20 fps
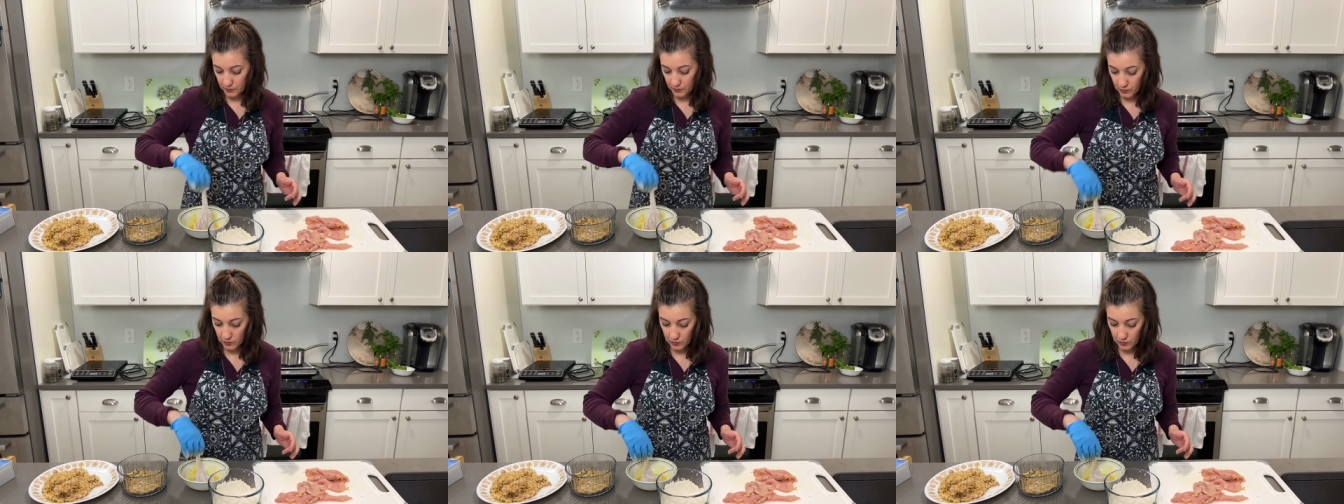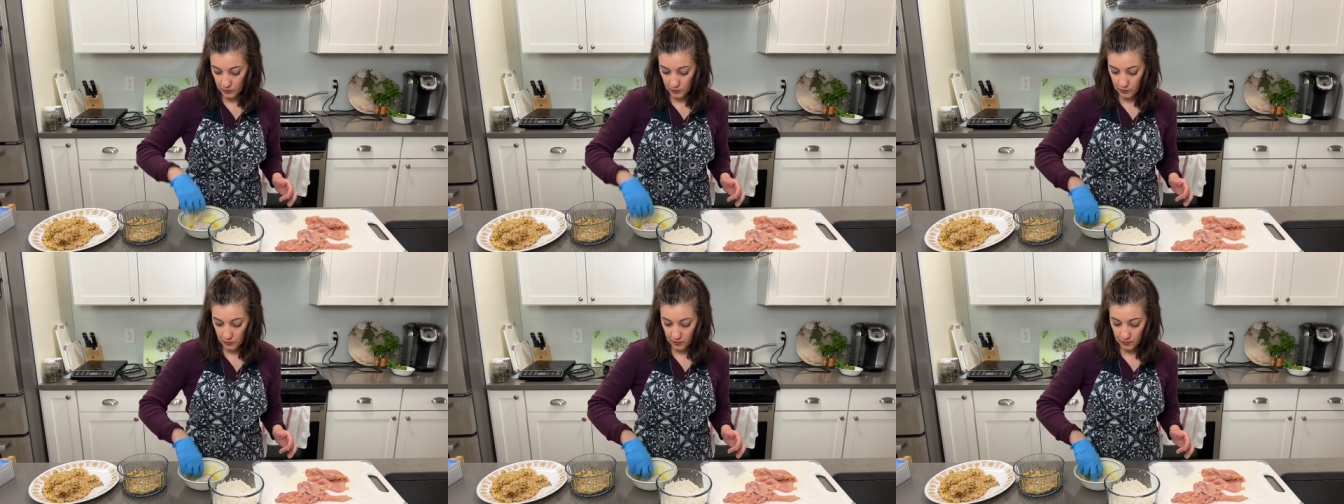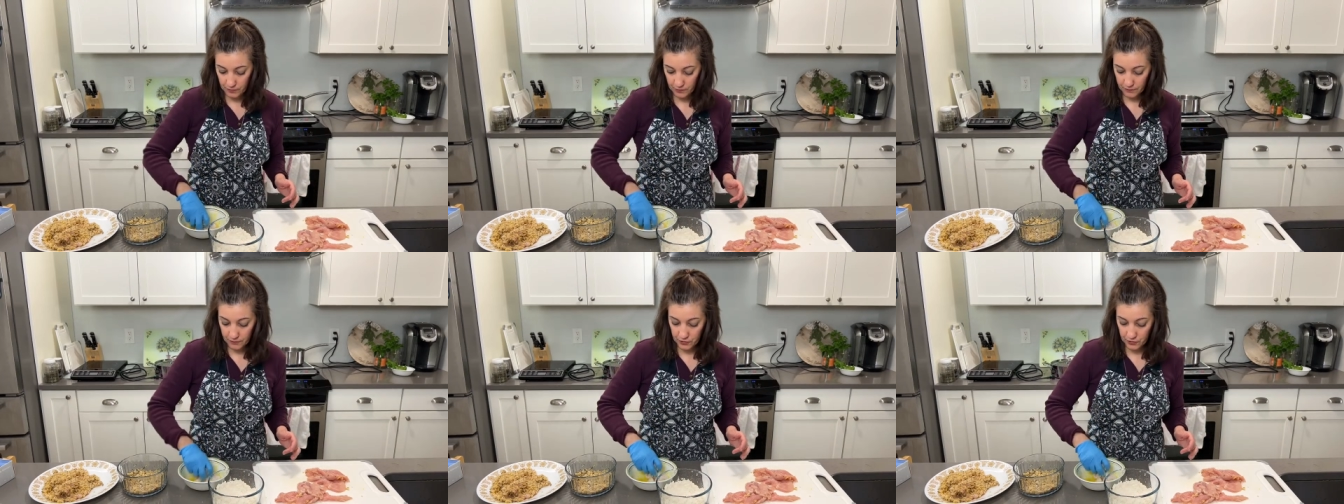when we
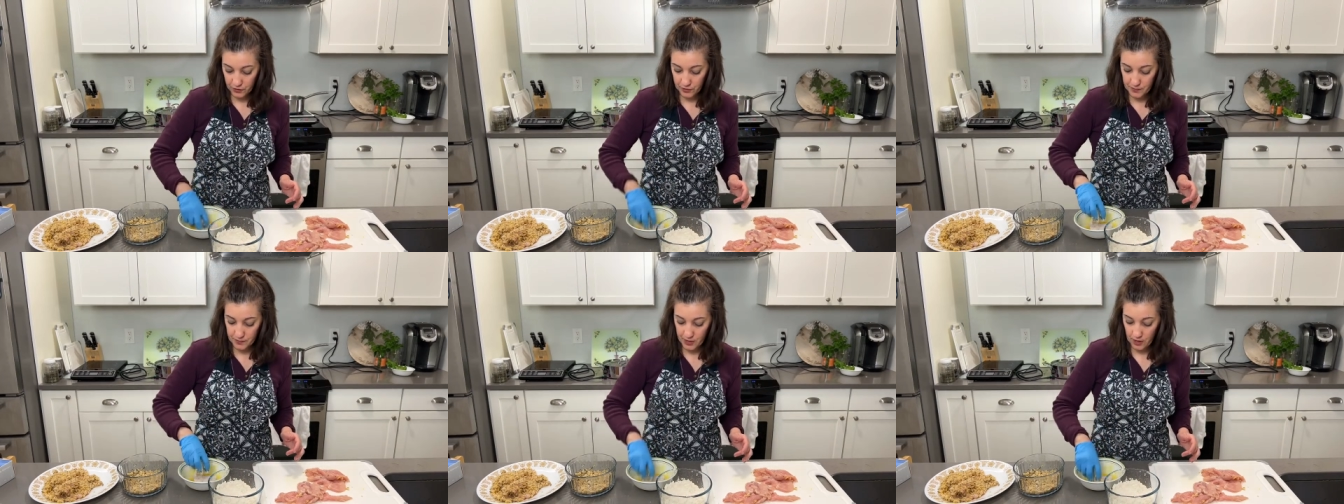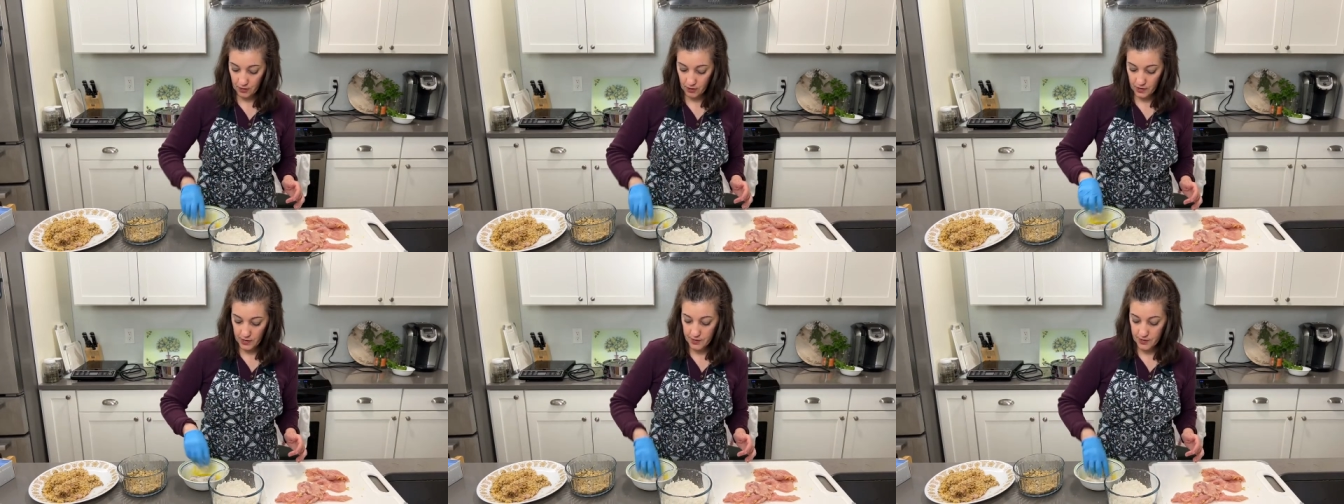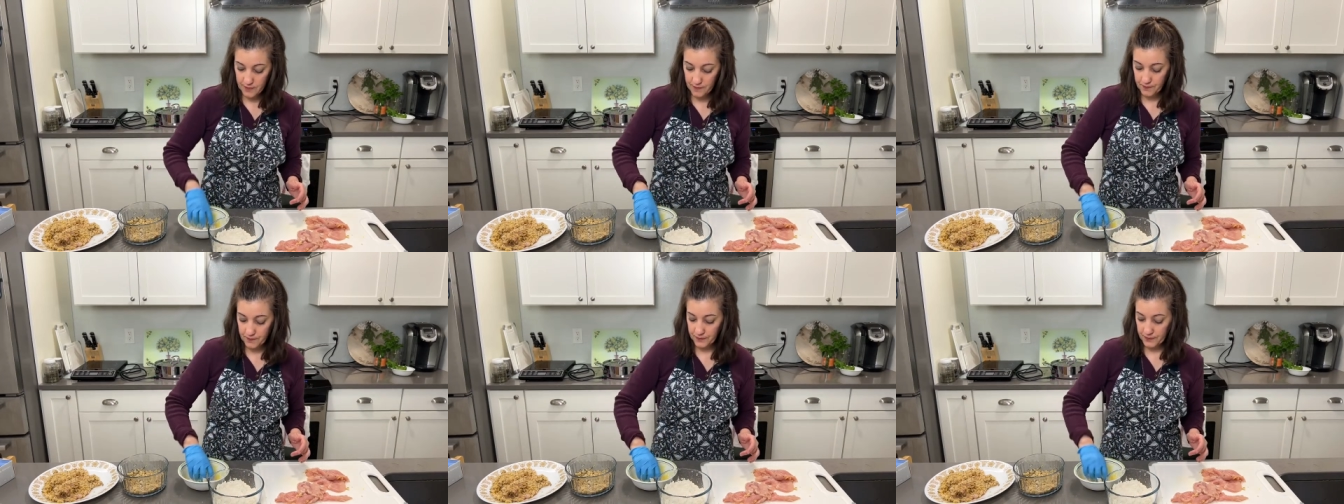were first
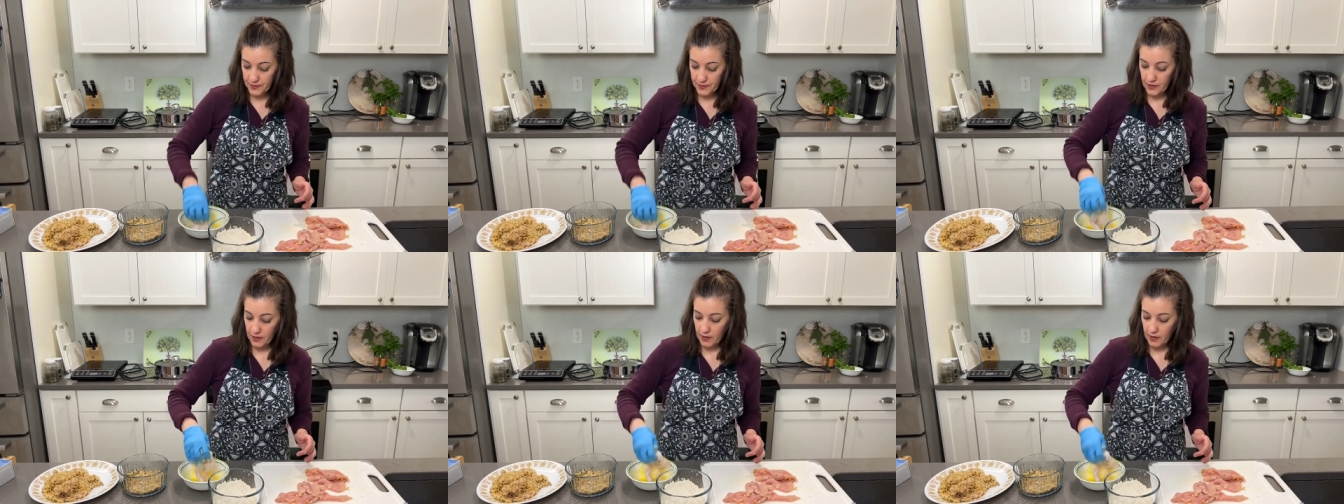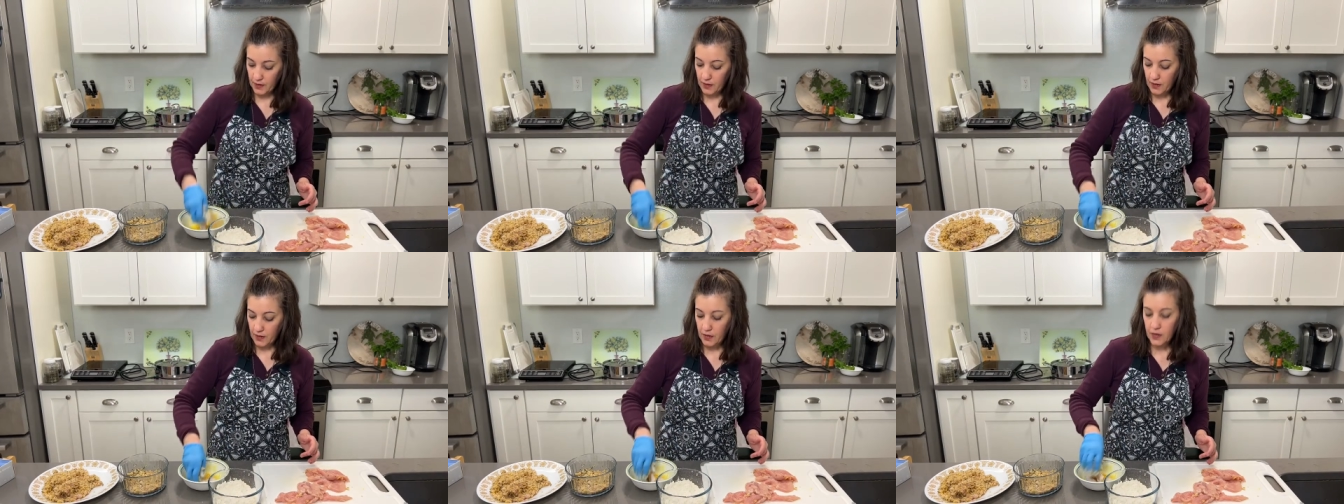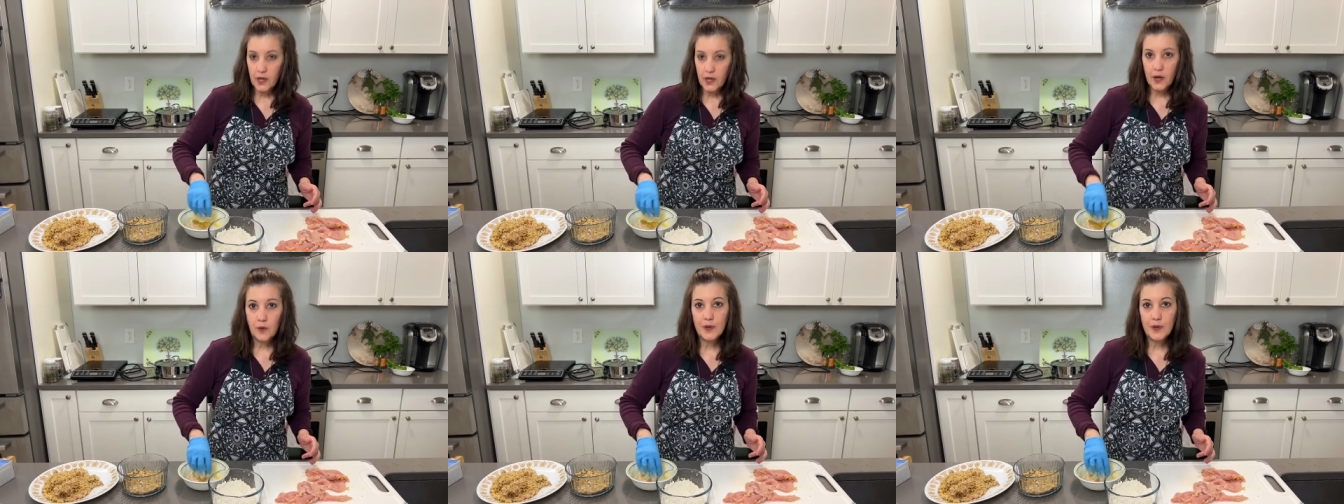married
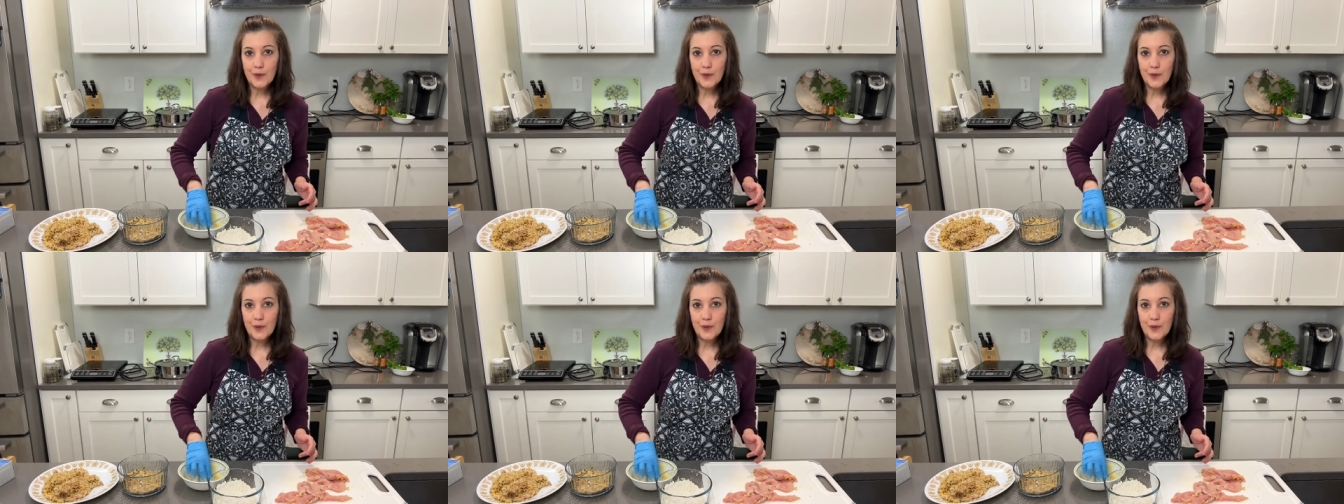and